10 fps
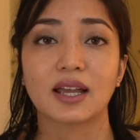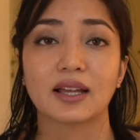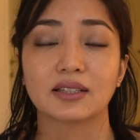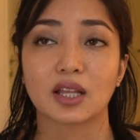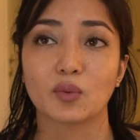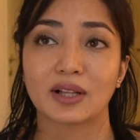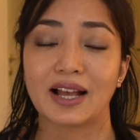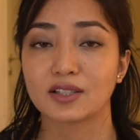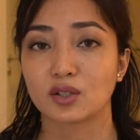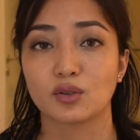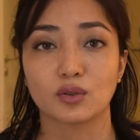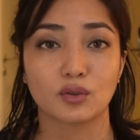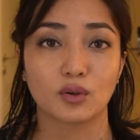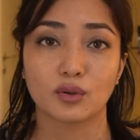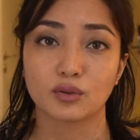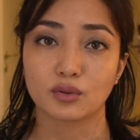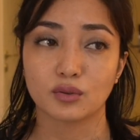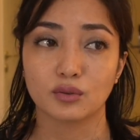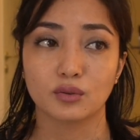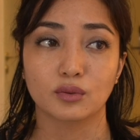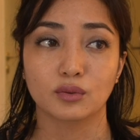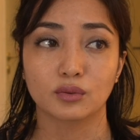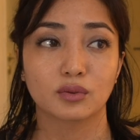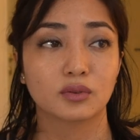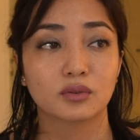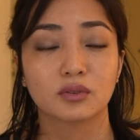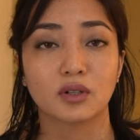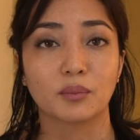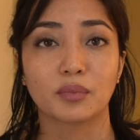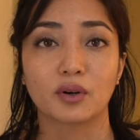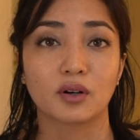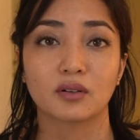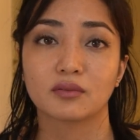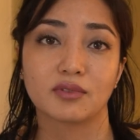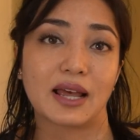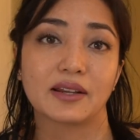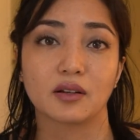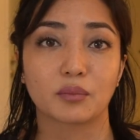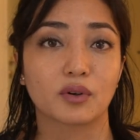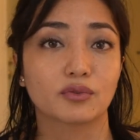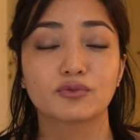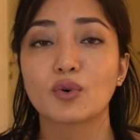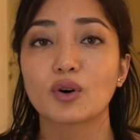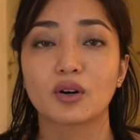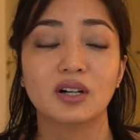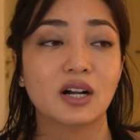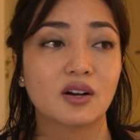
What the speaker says: and they will ask you to go to line number 4,